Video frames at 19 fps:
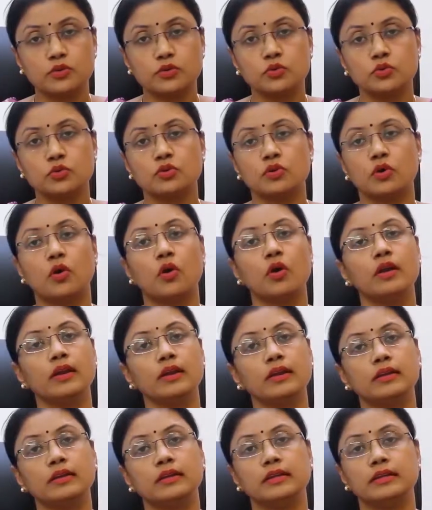route, or
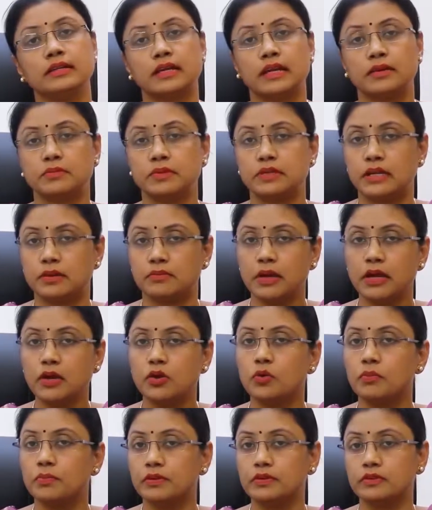it can be done by
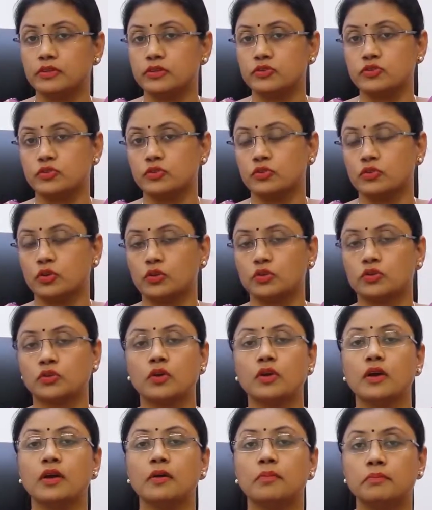open surgeries also.
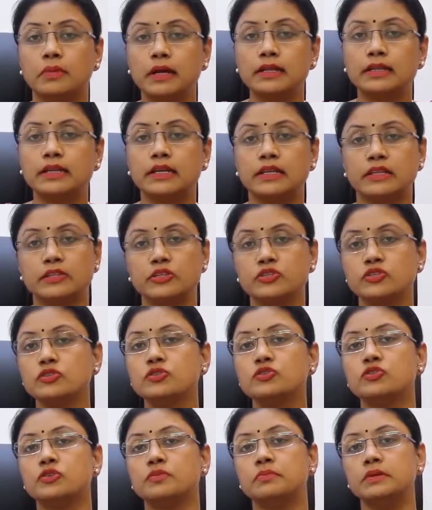But the decision
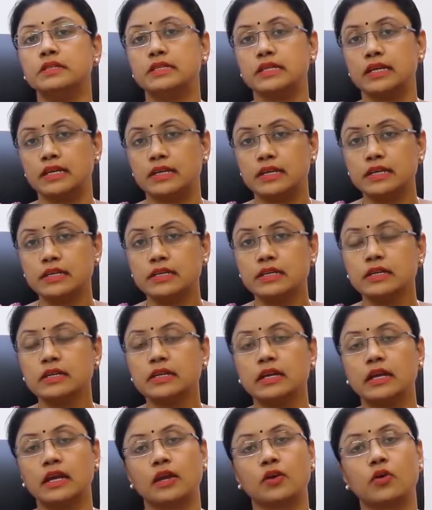should be tailored
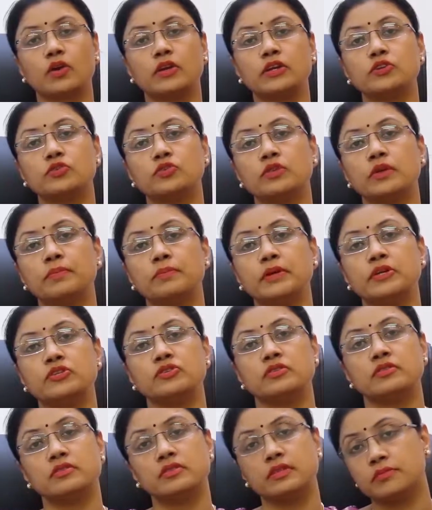according to the
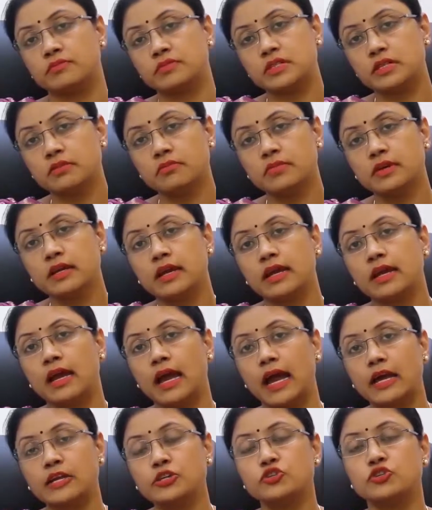patient's symptom
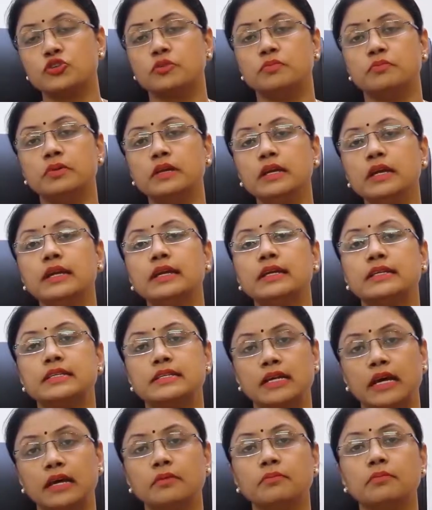and should be
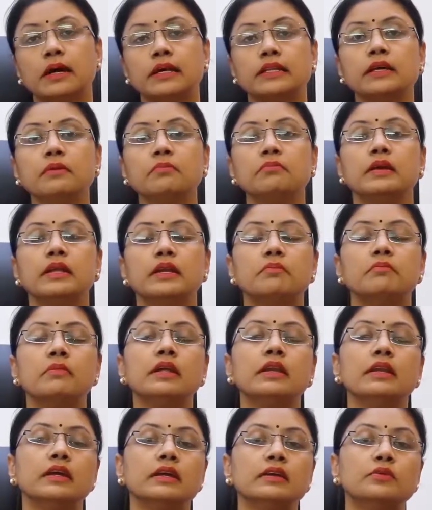done by the
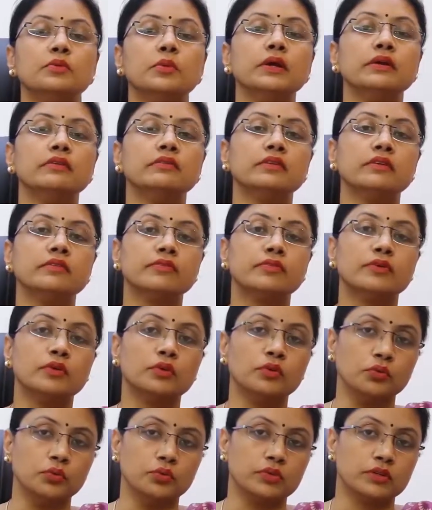minimal invasive
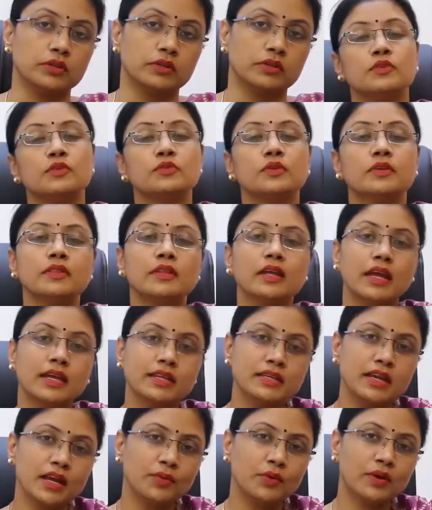route. So in the
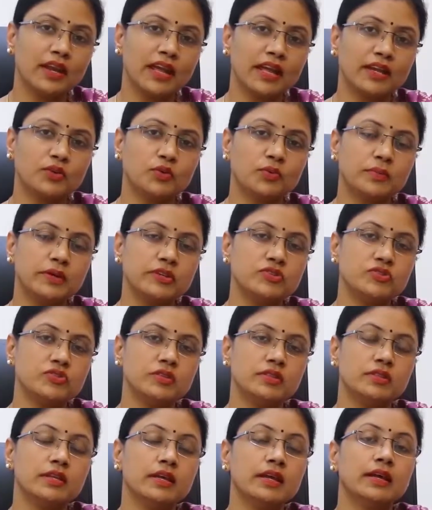end, I would like to
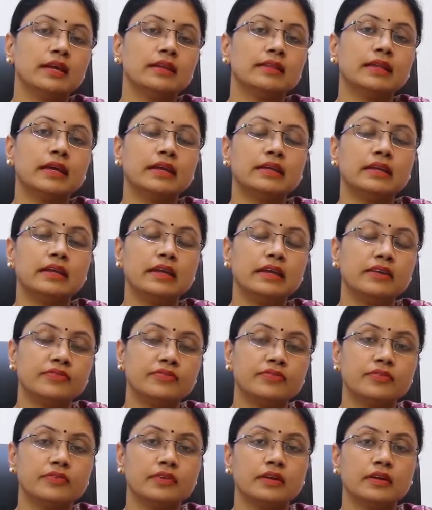mention that
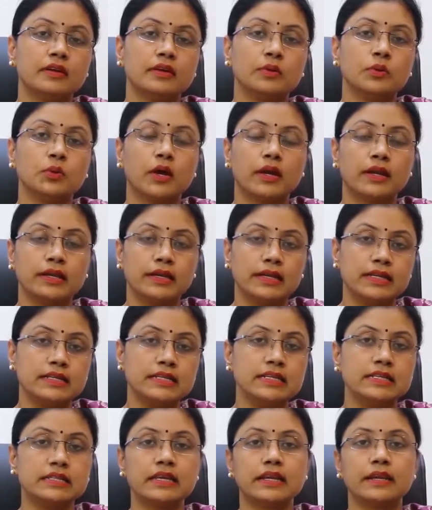if you are a
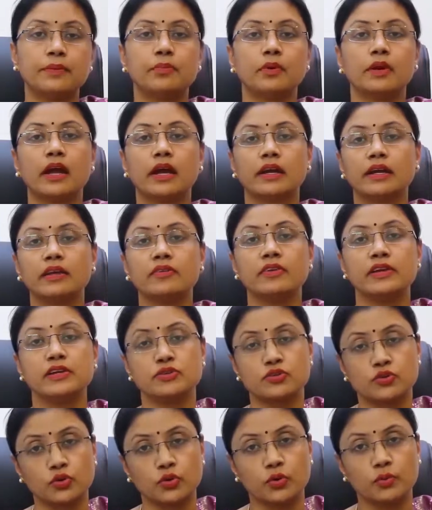lady in the reproductive
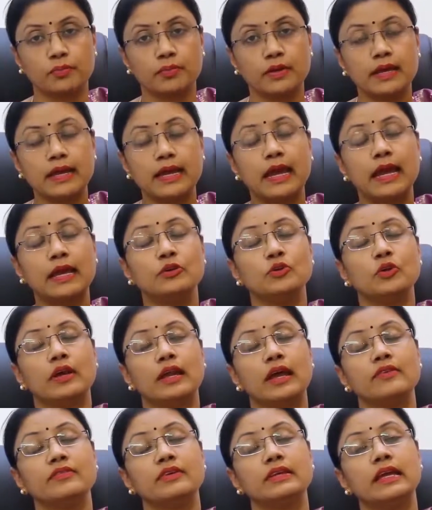age group and you are
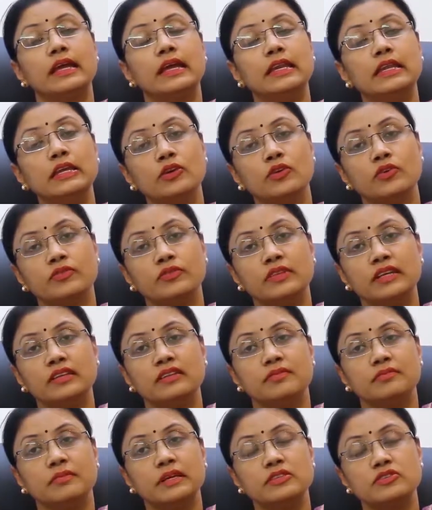having any of
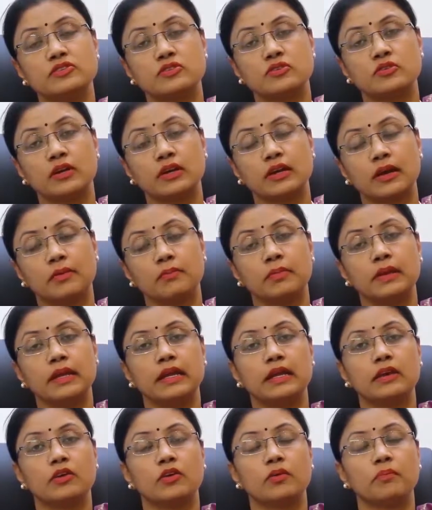these menstrual
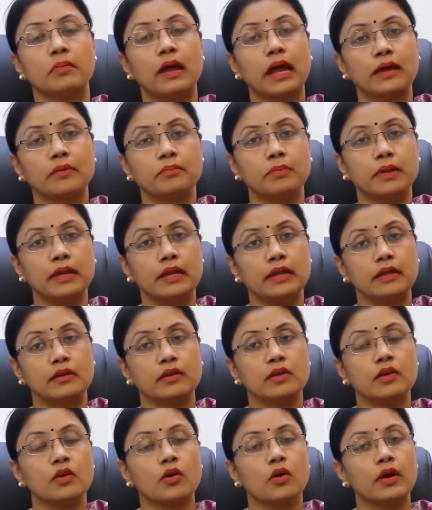complaint or back
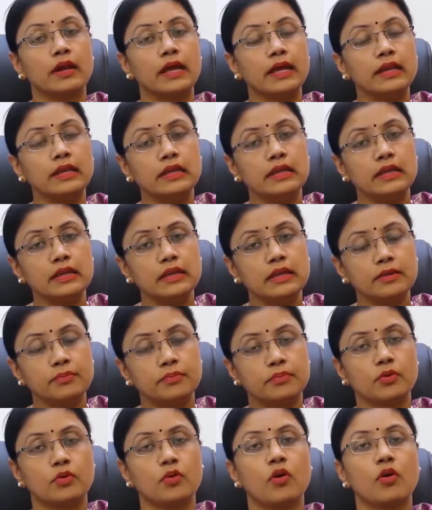pain or any
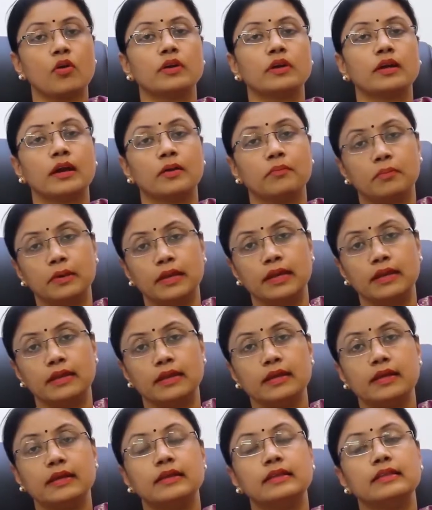prolonged complaint,
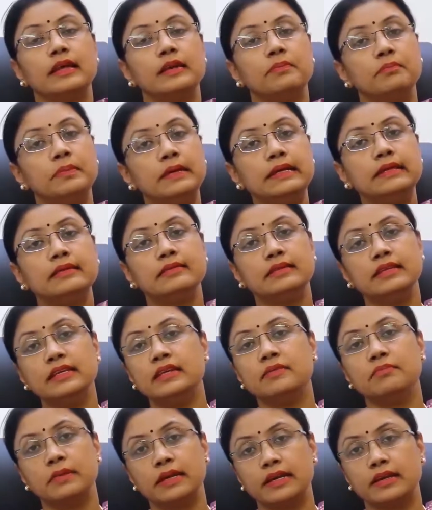then please
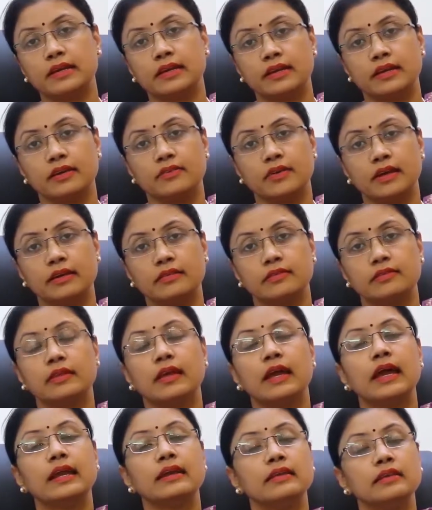seek medical advice.
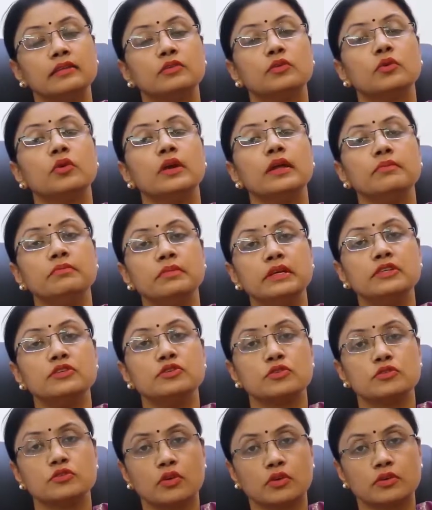At least go and meet
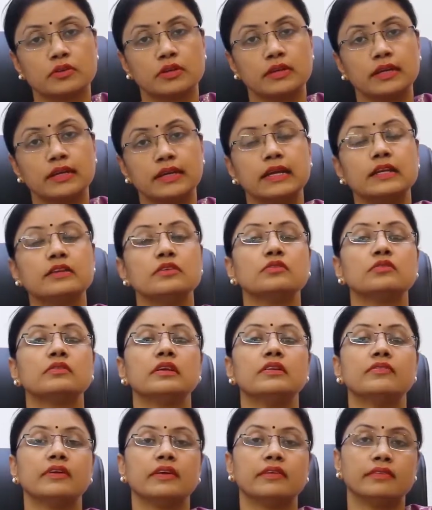your doctor and get
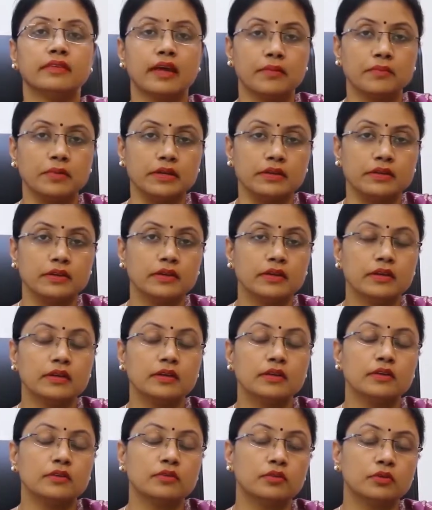yourself examined
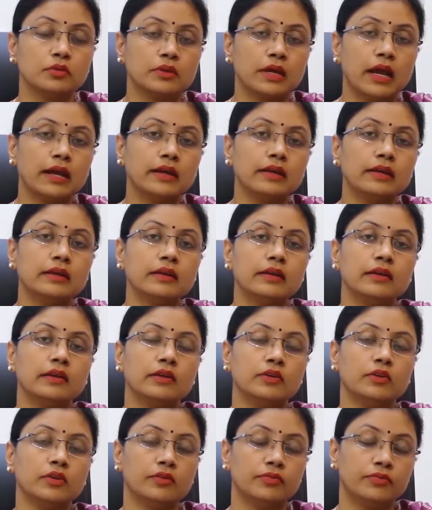so that
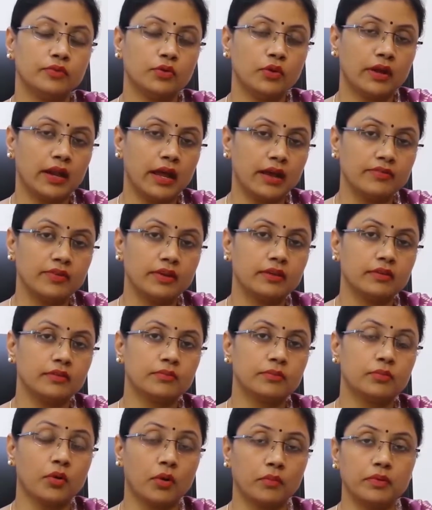if you are having
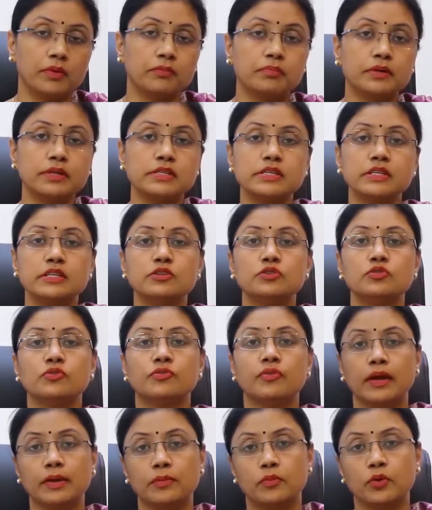problem pertaining to
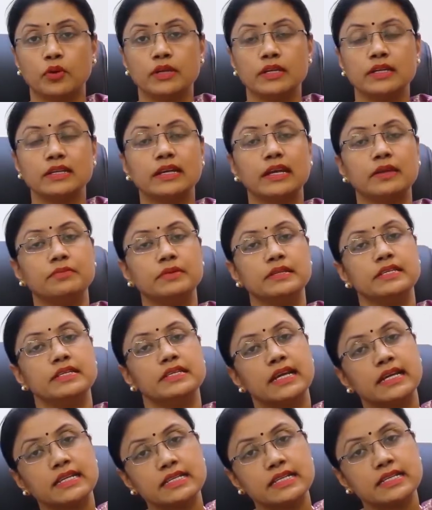fibroid, it can be
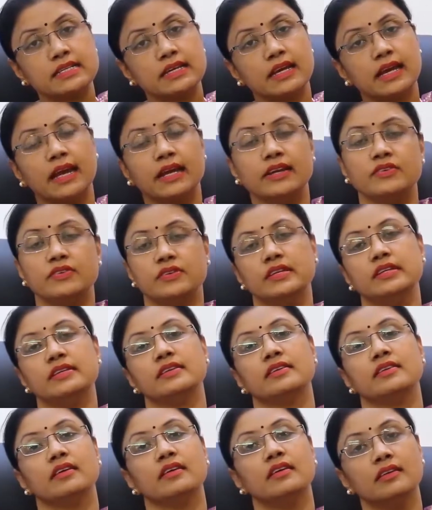detected and
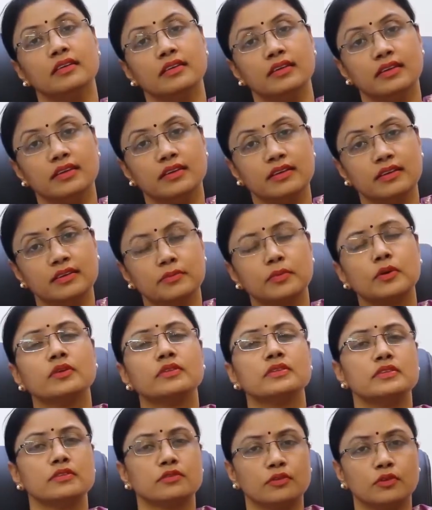treated early because
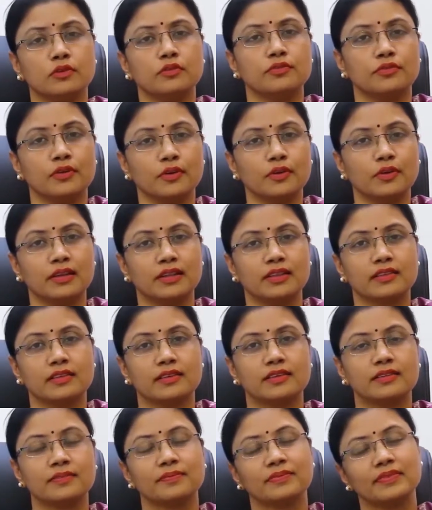it is good for your health.
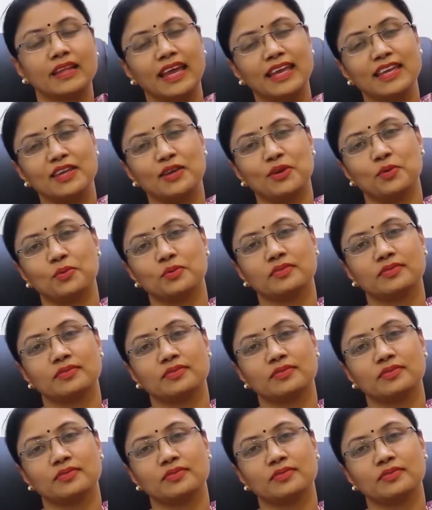Thank you.